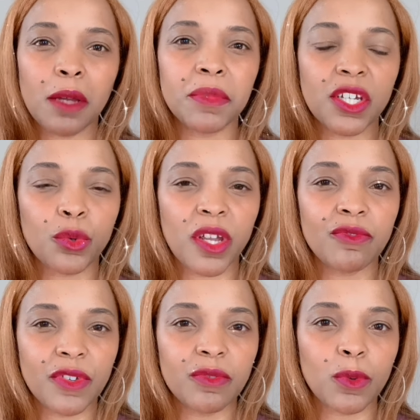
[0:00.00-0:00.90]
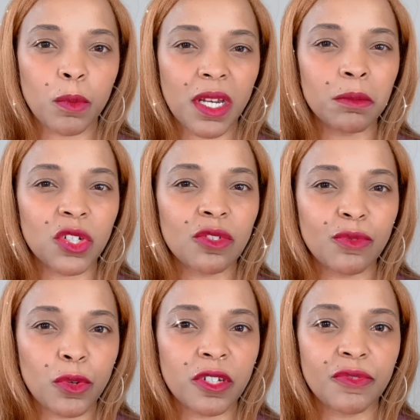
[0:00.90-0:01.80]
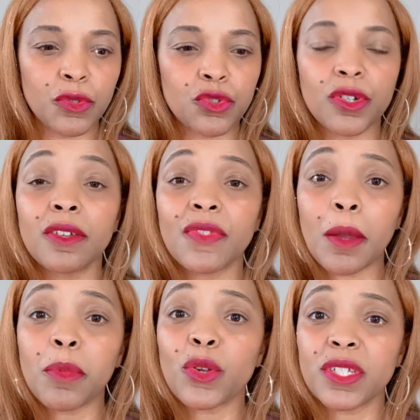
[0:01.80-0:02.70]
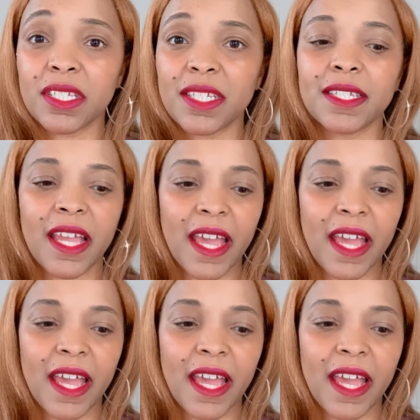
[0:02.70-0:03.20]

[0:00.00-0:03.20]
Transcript: not be a great fit for what I'm looking for in the future if that person doesn't